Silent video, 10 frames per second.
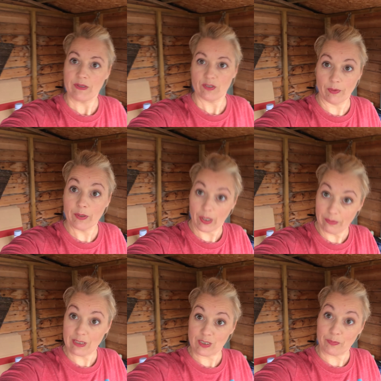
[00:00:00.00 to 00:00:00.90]
I'm
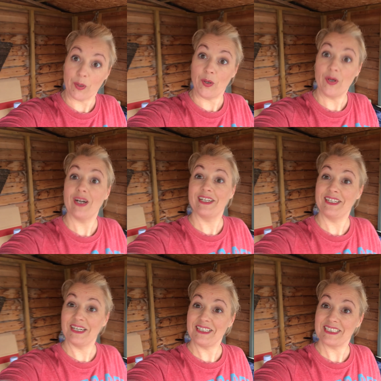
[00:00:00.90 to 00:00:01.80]
going to put a
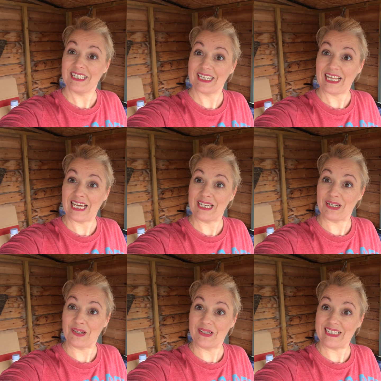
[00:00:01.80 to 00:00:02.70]
nice little handle
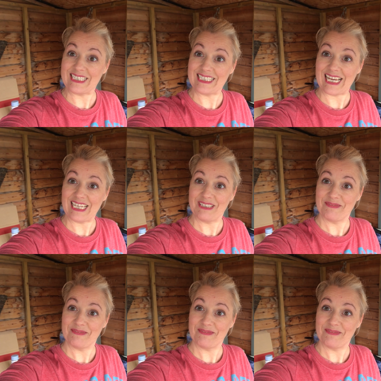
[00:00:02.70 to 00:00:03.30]
on it today.